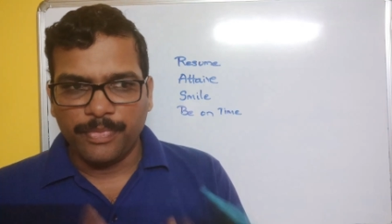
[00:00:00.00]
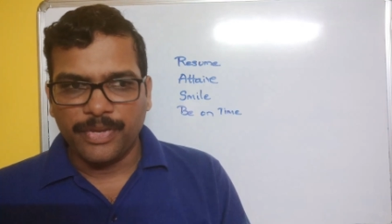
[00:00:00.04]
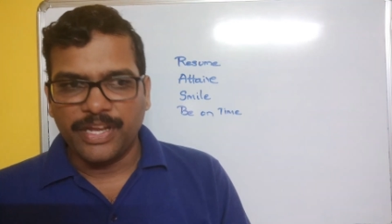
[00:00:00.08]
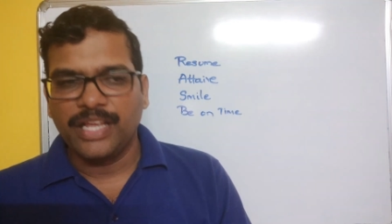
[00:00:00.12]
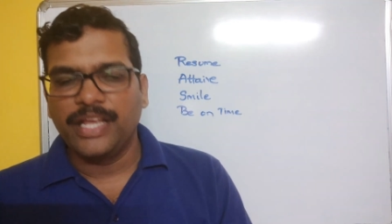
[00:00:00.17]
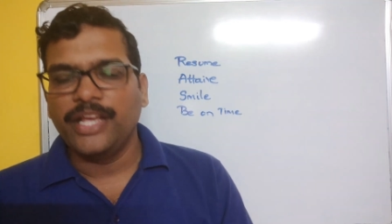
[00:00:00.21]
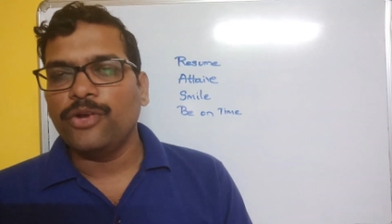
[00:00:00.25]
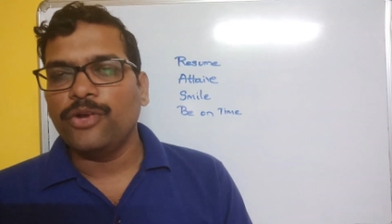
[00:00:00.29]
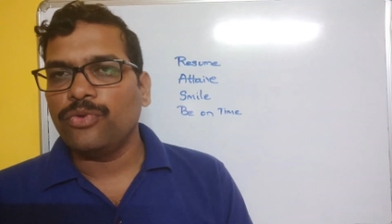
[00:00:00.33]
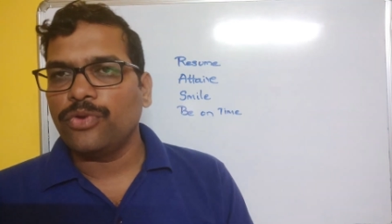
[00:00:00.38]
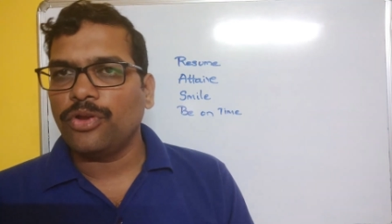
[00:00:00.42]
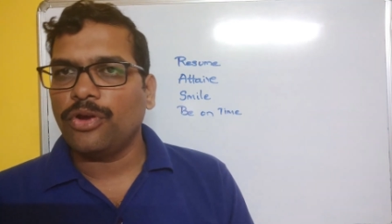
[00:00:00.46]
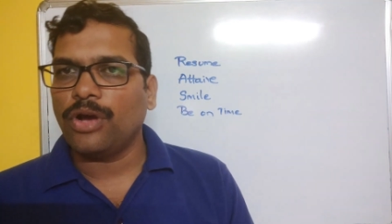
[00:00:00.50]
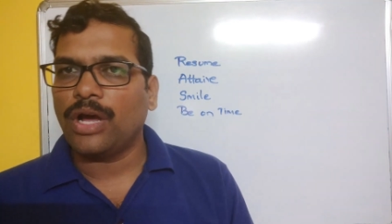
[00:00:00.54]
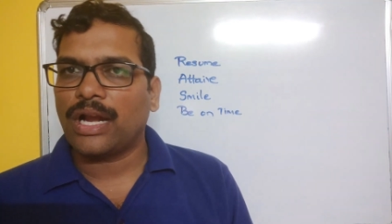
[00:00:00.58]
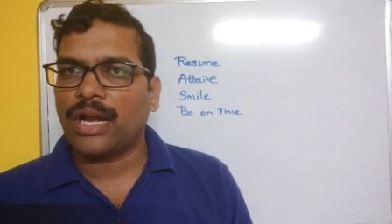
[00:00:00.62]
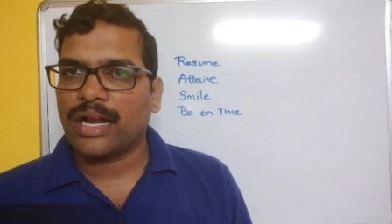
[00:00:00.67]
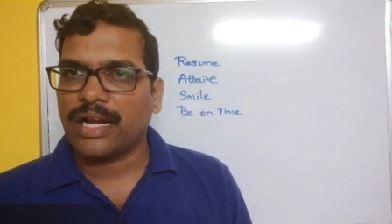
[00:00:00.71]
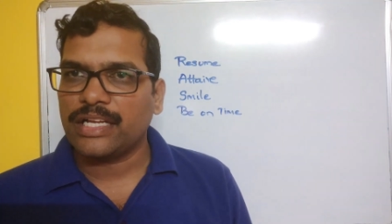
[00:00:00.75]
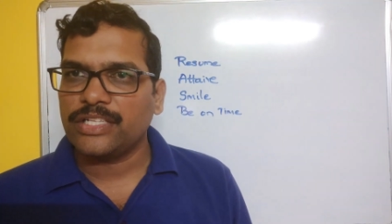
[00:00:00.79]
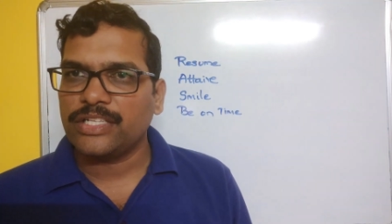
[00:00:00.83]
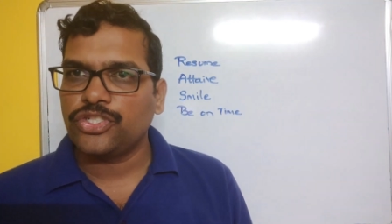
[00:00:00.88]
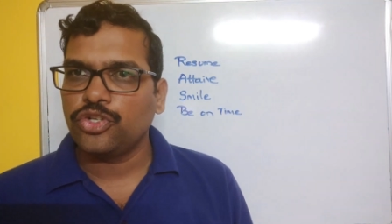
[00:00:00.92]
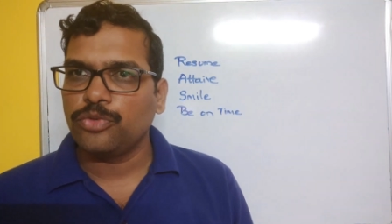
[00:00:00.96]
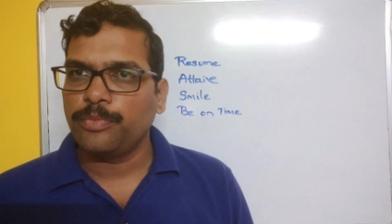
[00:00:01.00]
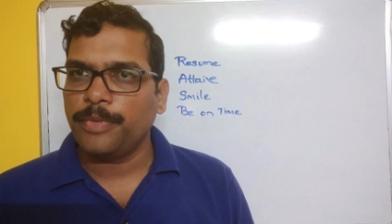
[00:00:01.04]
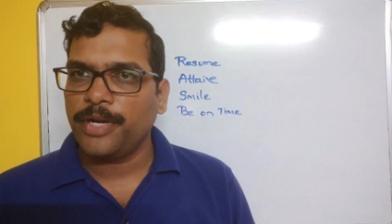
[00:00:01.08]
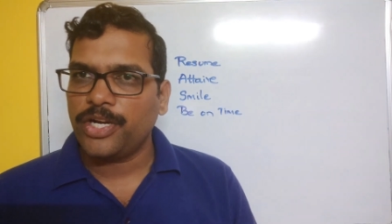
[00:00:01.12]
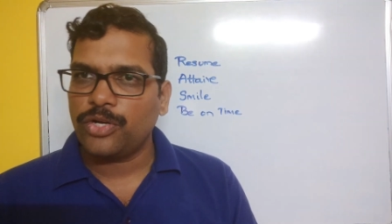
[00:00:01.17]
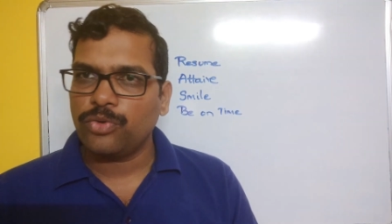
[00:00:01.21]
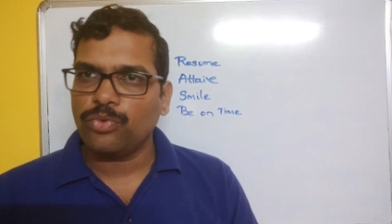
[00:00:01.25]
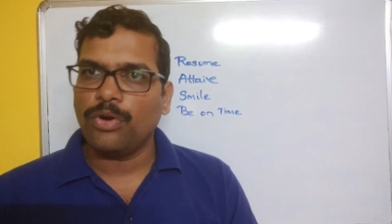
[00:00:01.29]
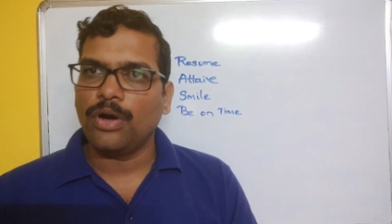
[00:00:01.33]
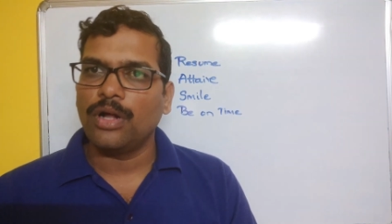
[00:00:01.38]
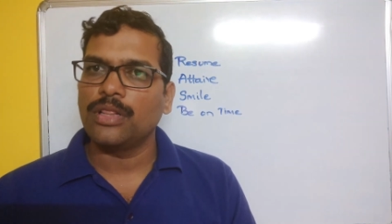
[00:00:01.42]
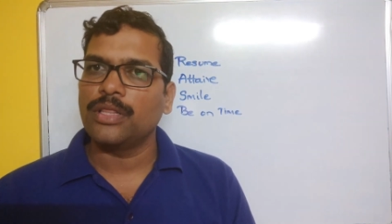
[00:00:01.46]
give your resume
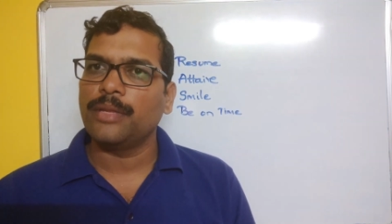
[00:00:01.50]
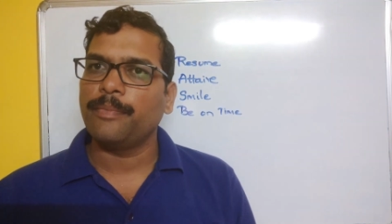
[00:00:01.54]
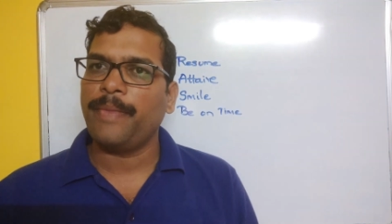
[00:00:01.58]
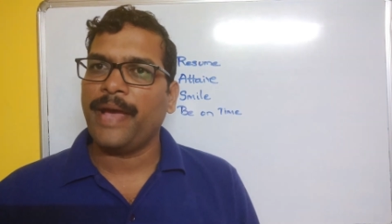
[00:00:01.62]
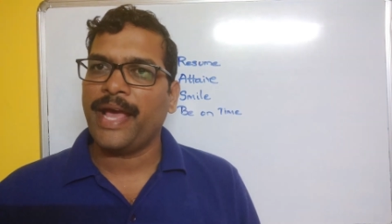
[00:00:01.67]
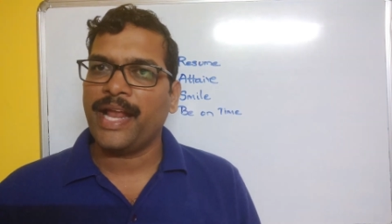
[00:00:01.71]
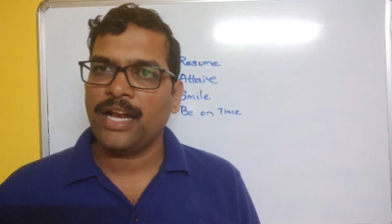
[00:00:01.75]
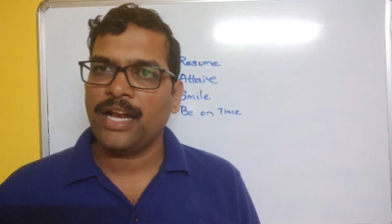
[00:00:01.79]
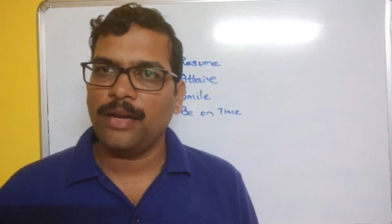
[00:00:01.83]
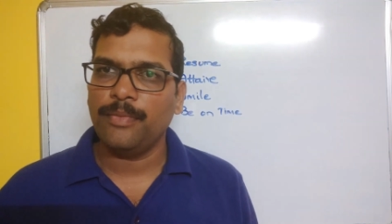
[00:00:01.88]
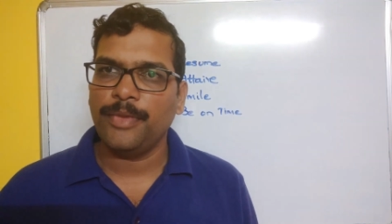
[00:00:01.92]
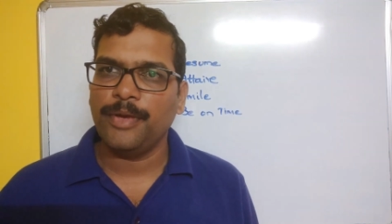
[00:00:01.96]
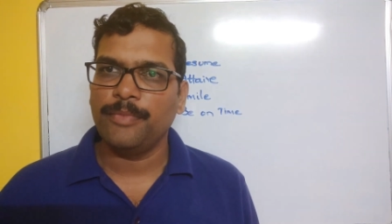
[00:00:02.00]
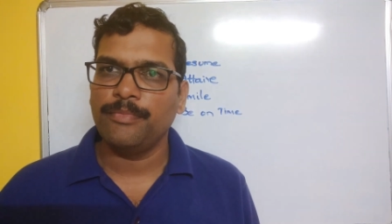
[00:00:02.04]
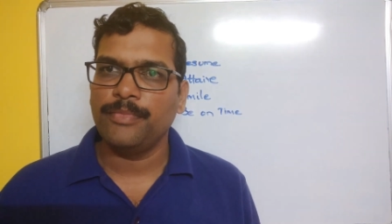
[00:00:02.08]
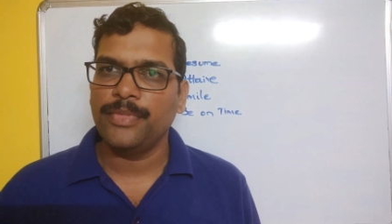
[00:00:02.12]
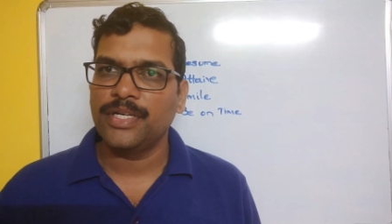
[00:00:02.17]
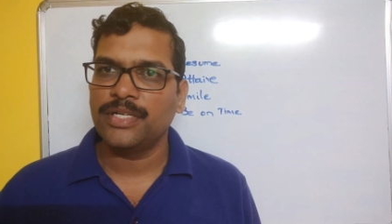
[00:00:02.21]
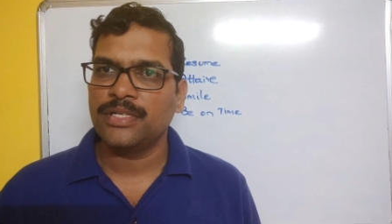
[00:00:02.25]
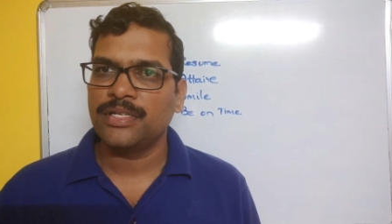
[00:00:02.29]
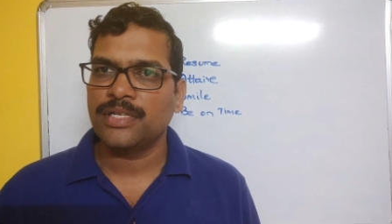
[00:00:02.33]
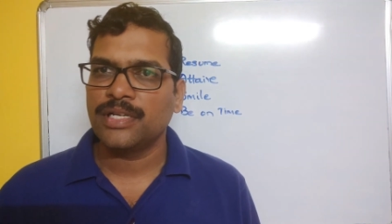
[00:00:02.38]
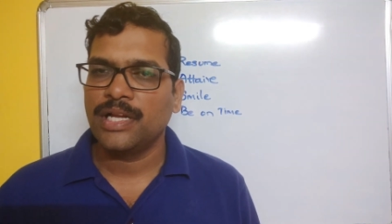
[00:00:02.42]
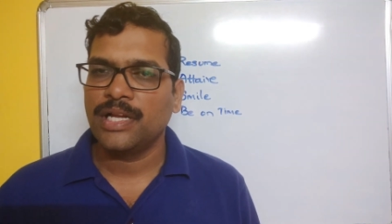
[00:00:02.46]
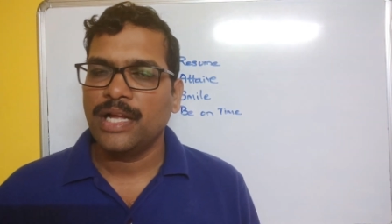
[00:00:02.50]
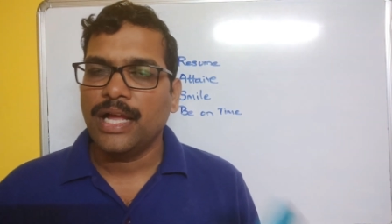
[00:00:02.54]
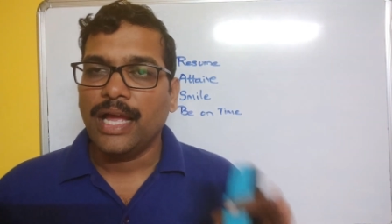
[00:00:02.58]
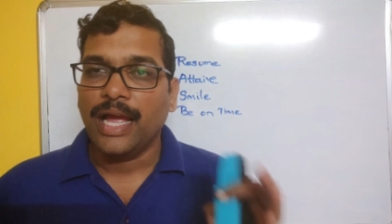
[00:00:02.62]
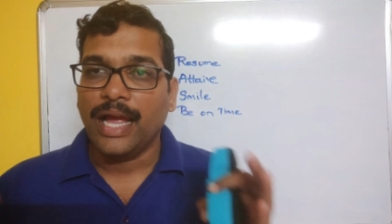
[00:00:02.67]
to all the panel members,